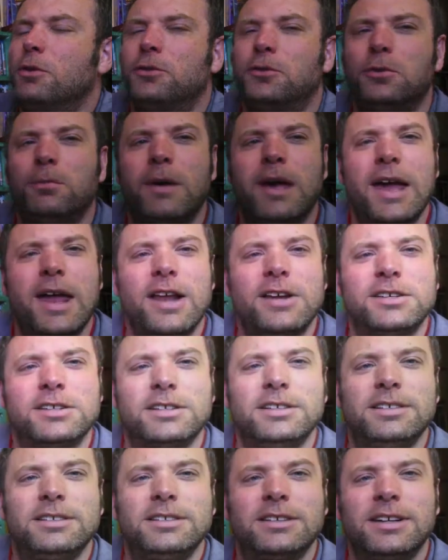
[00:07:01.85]
too bad
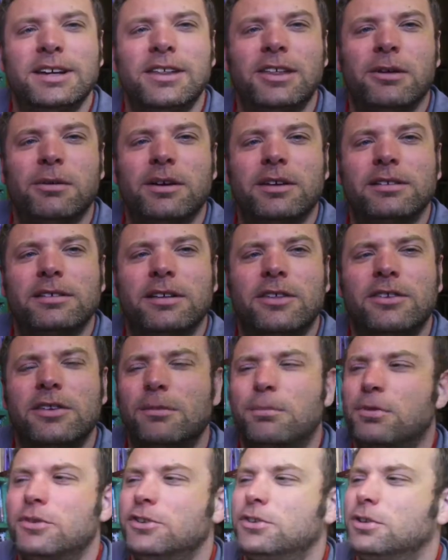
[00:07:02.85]
actually. Yeah, that one. I'm
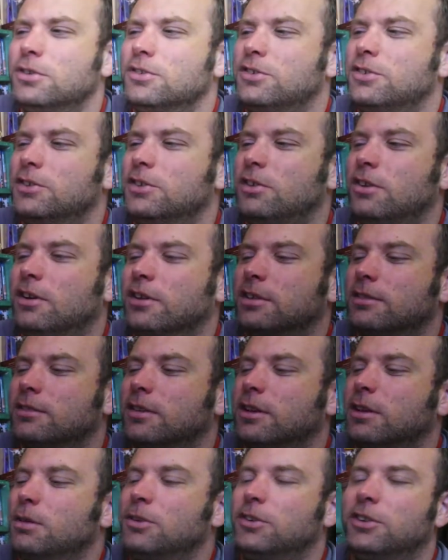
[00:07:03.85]
pretty sure this is like,
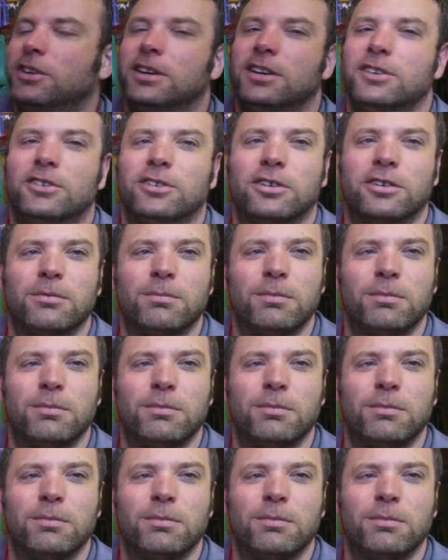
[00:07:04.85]
I don't want to say it's like